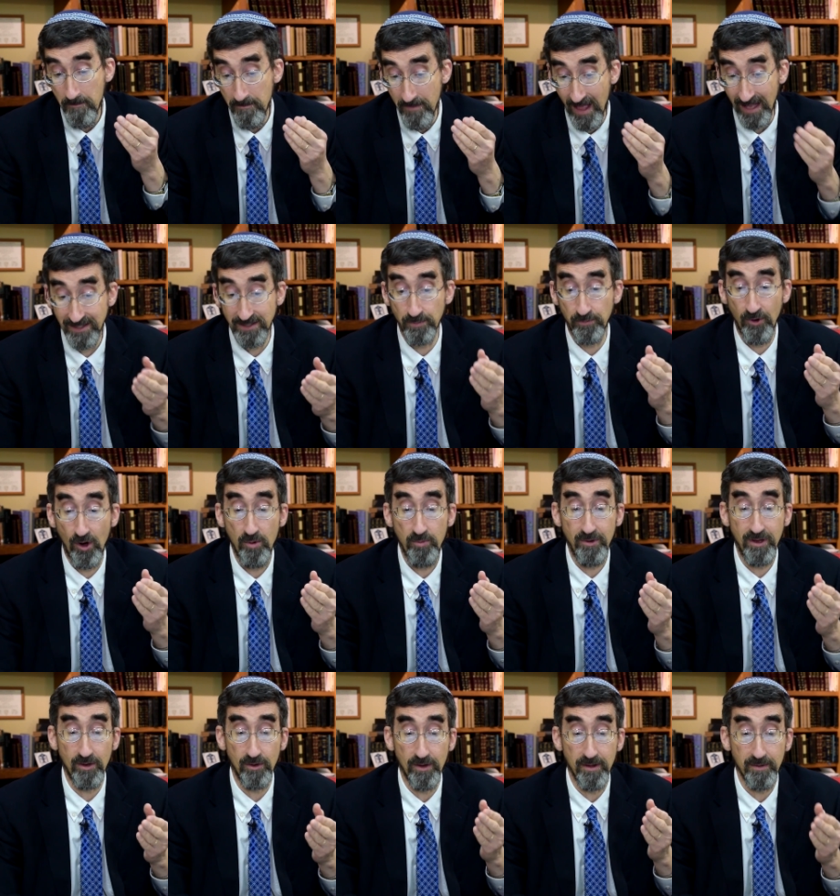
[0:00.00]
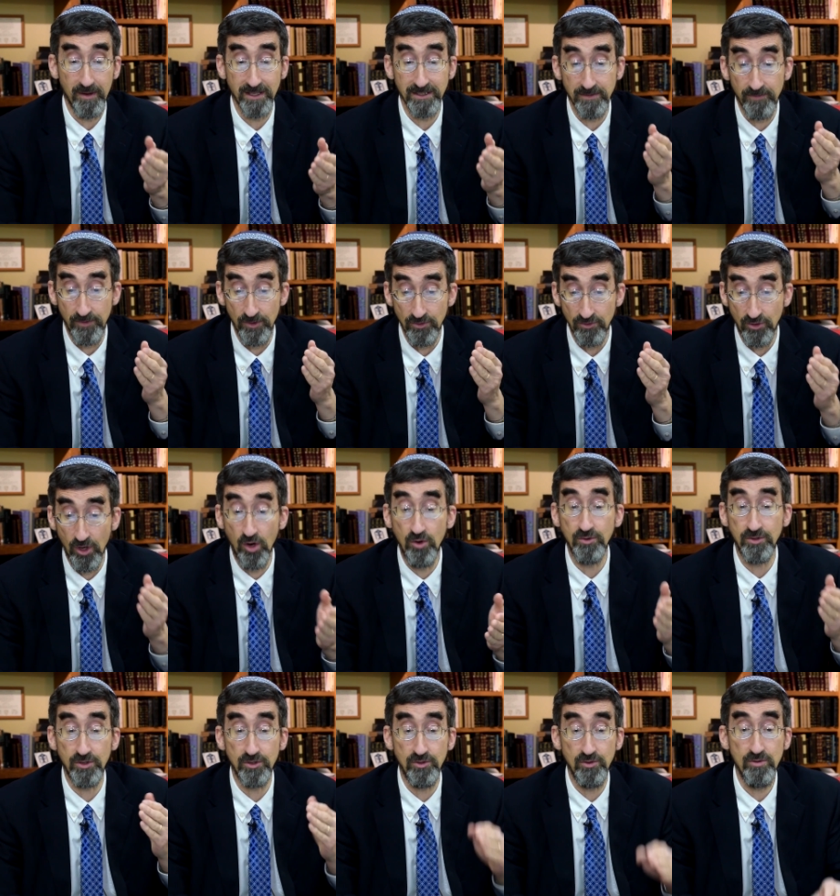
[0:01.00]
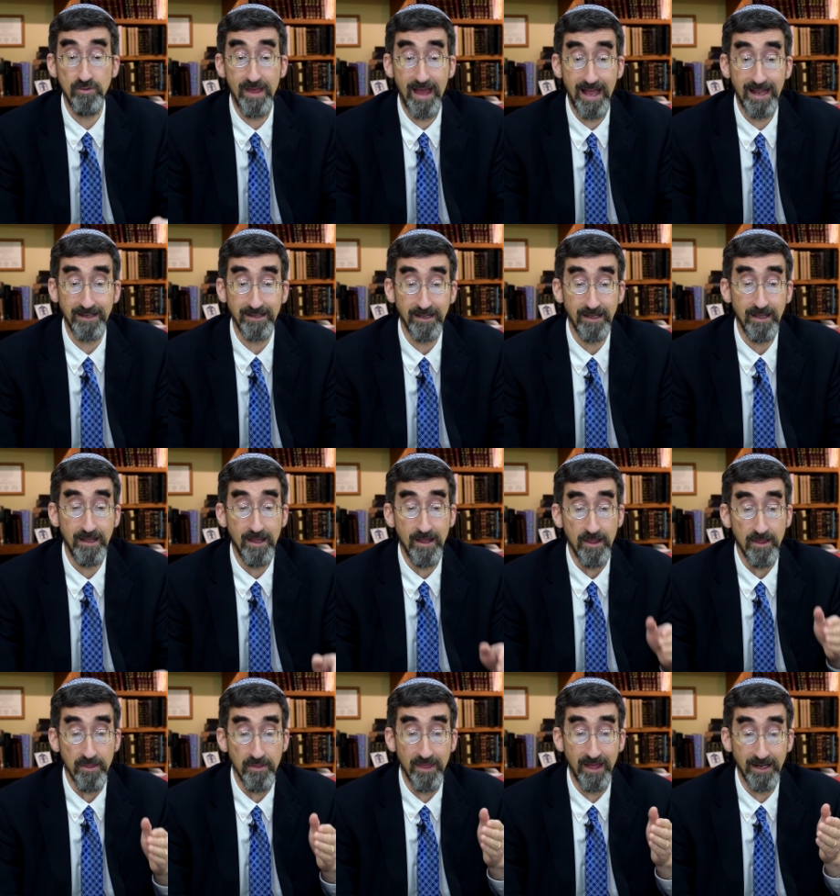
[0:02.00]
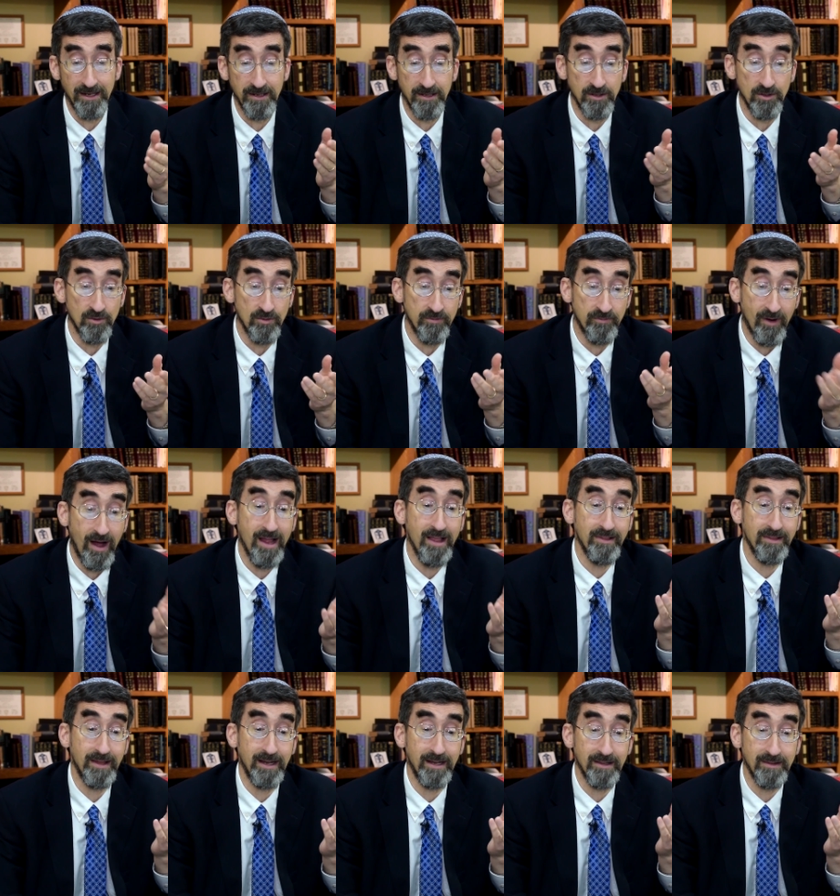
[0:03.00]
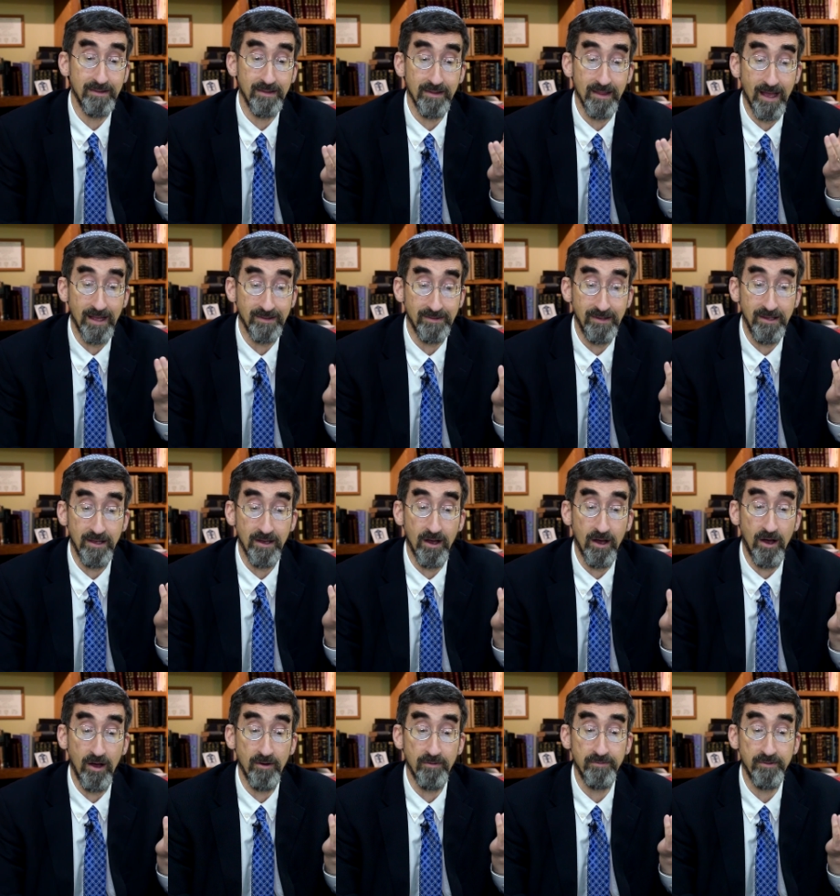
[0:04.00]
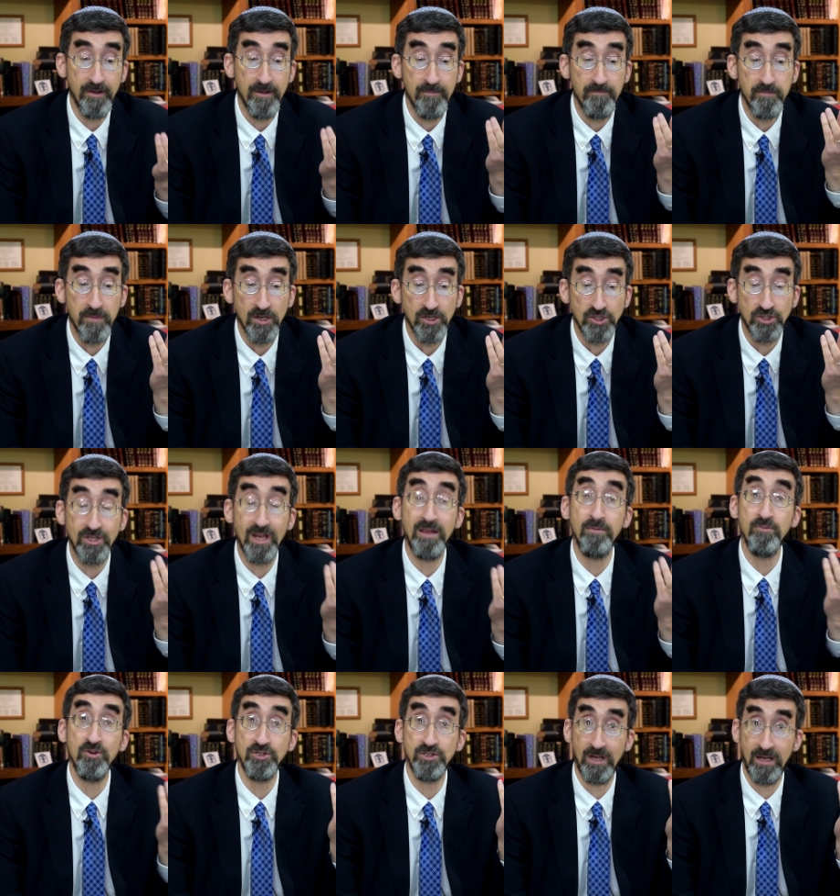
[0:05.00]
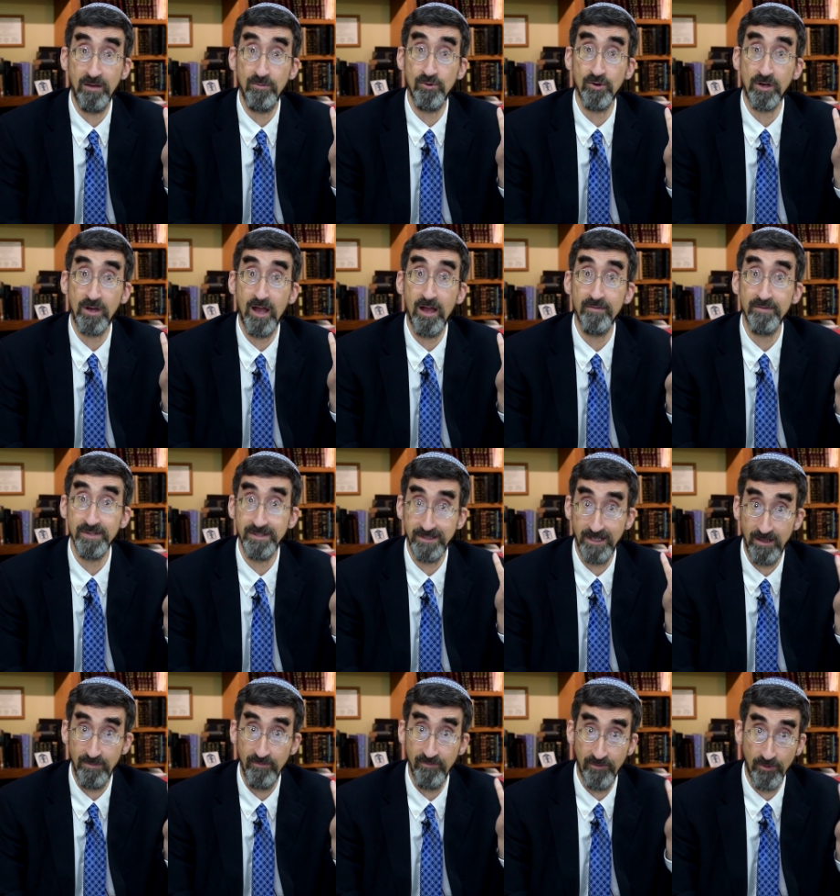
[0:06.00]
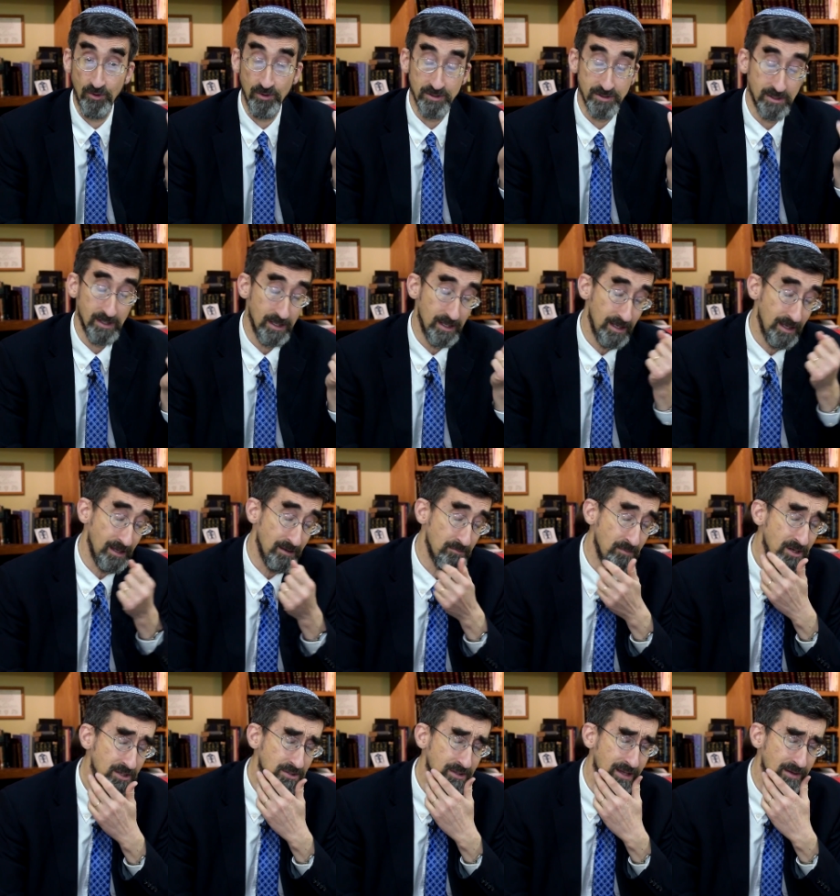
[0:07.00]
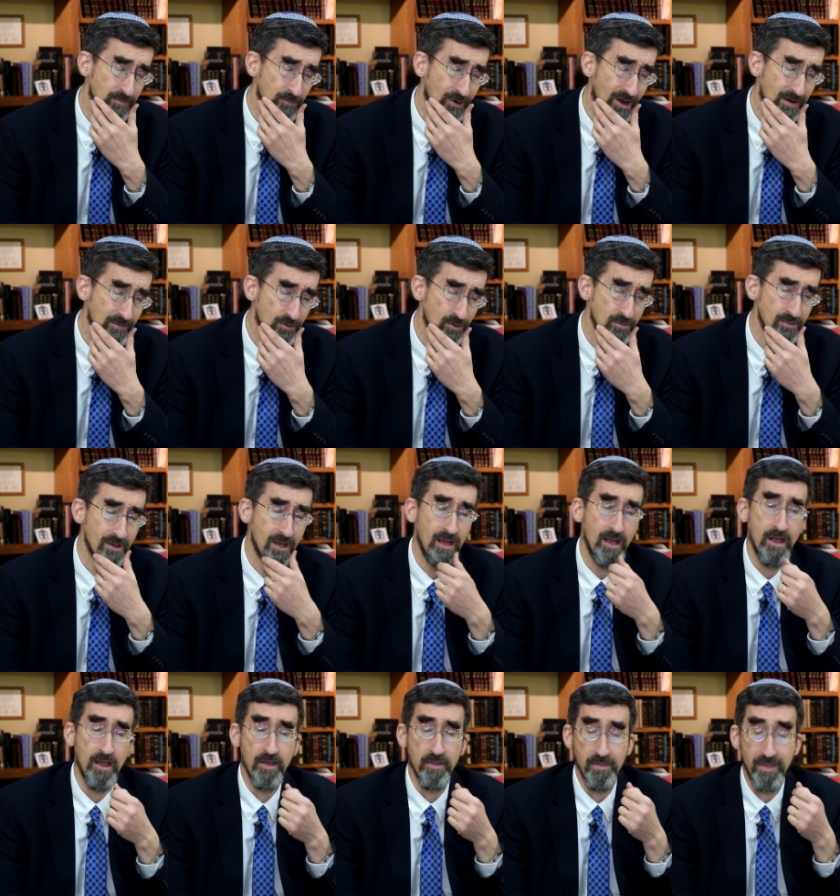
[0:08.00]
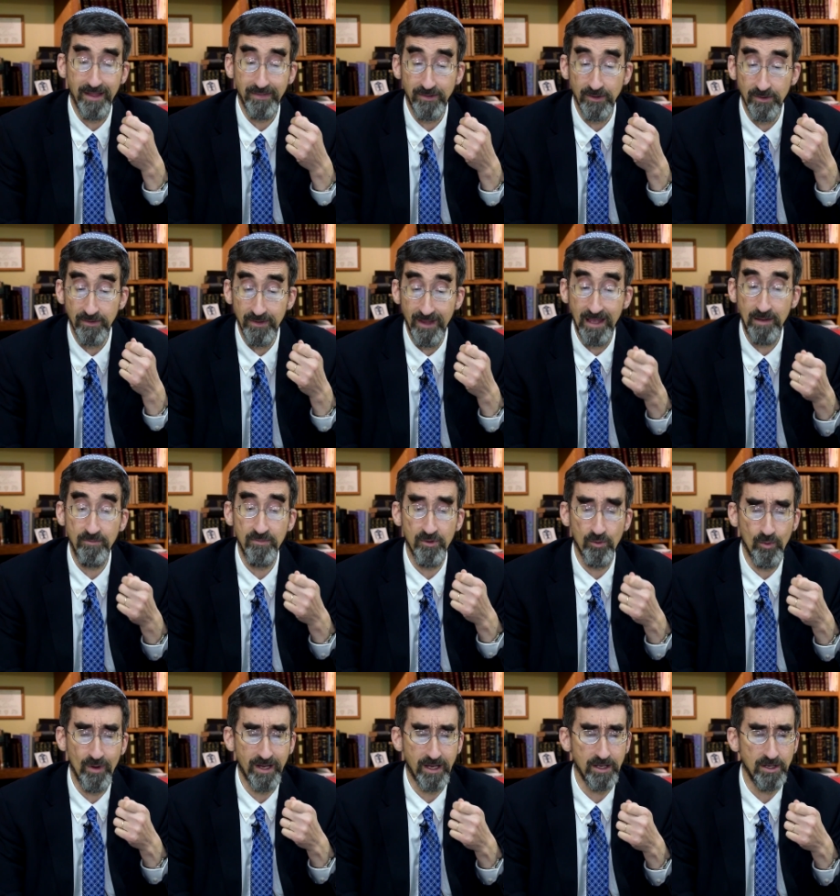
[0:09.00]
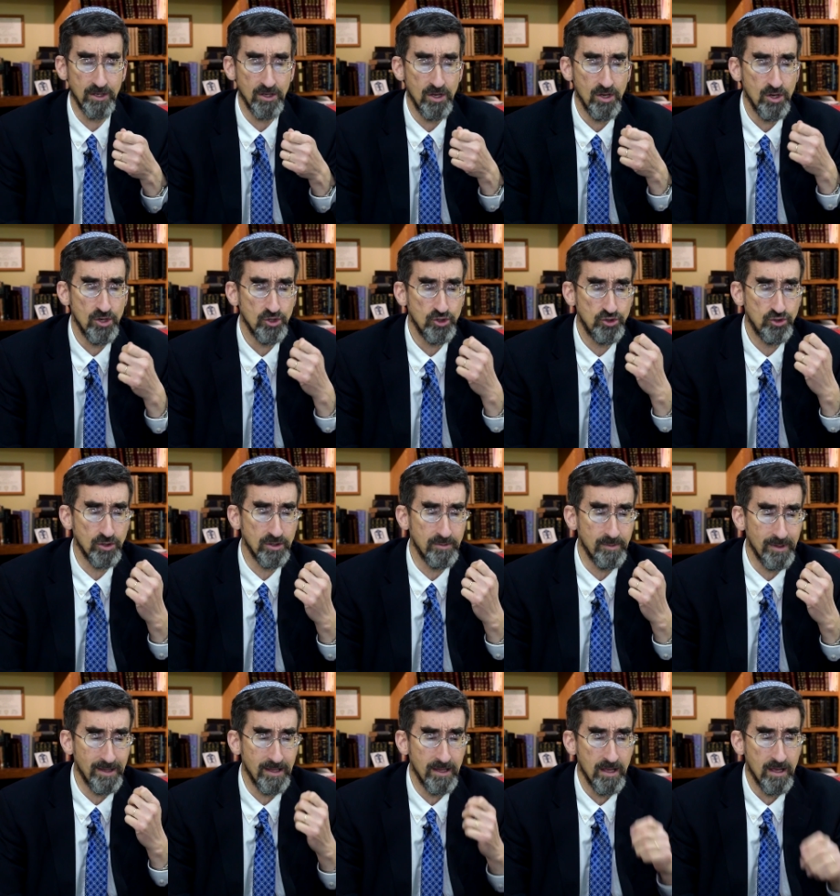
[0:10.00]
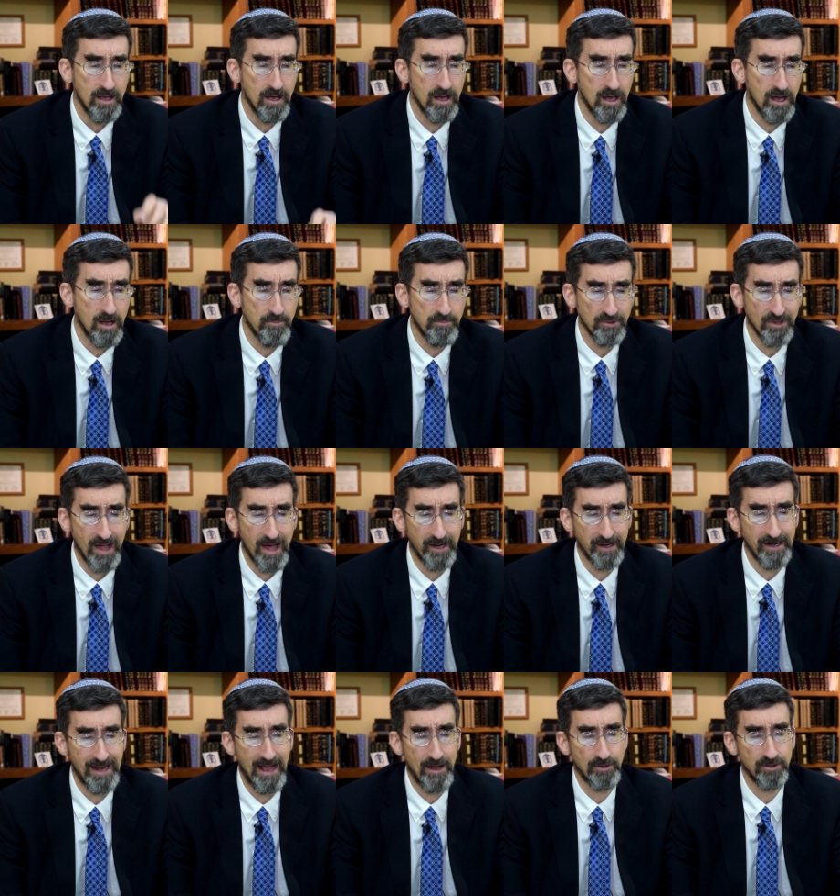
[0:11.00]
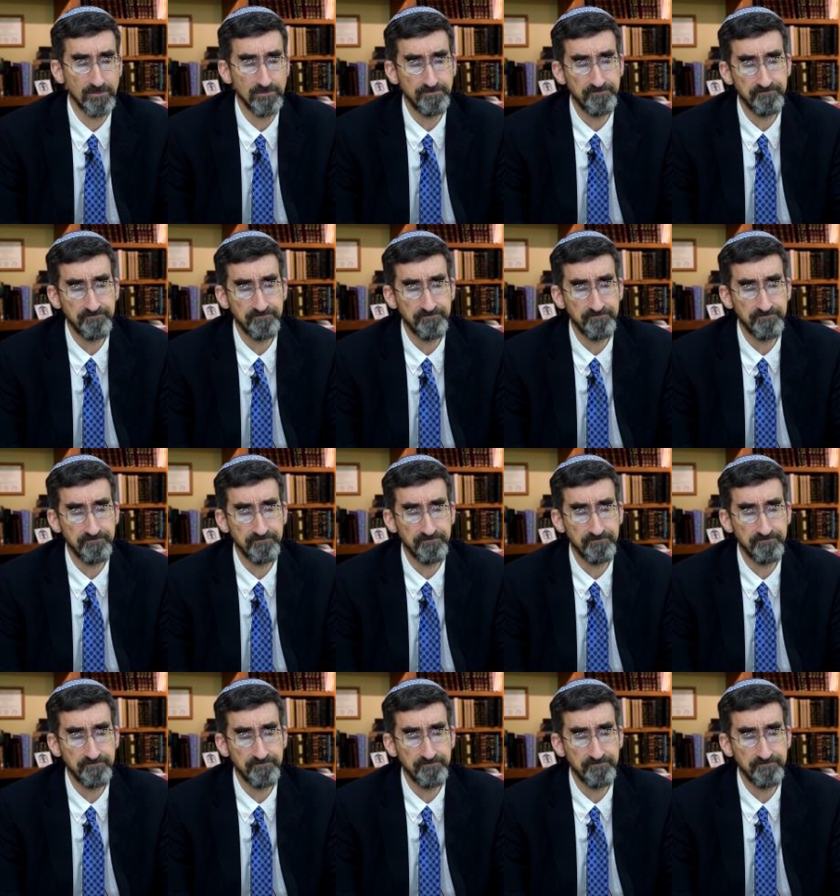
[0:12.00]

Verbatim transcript: That's appropriate because if you don't do that, then you violated the idea of Shem Reshaim Yirkav, the same verse in Mishle, in Proverbs, that the name of the wicked should be uh, blotted out.